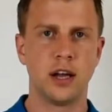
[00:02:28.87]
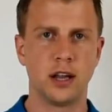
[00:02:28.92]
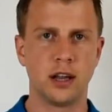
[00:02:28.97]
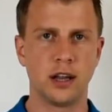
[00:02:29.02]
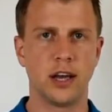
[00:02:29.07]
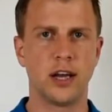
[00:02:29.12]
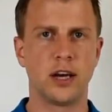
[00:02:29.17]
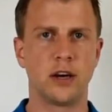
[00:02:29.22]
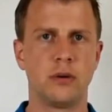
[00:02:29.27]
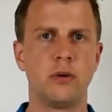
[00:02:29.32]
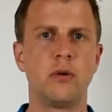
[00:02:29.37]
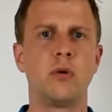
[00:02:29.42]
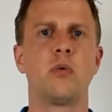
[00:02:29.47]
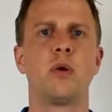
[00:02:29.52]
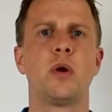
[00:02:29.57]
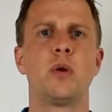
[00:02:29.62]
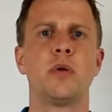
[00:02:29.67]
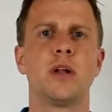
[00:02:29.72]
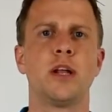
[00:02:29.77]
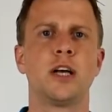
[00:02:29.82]
and later
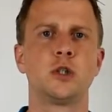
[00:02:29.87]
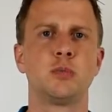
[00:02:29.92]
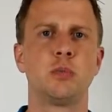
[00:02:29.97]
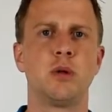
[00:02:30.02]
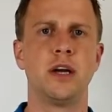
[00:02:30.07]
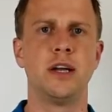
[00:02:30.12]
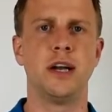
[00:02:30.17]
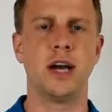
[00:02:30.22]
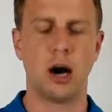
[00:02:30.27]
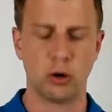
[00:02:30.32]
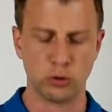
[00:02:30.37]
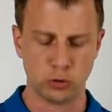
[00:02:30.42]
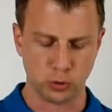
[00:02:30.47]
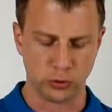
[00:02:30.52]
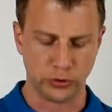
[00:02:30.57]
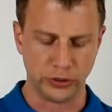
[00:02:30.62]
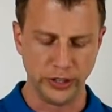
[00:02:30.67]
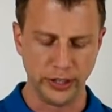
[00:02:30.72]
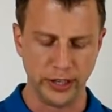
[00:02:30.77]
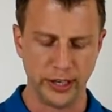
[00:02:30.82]
we will explain how
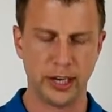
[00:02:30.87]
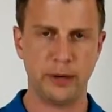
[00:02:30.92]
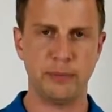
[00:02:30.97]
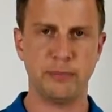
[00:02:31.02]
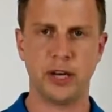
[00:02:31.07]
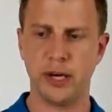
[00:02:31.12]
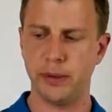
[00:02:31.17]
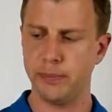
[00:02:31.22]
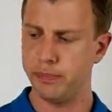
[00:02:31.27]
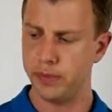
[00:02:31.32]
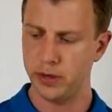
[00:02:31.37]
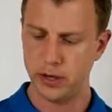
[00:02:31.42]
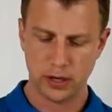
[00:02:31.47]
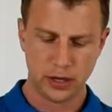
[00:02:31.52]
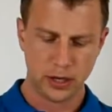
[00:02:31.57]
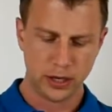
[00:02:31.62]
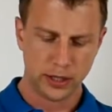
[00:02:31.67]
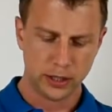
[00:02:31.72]
to rename them.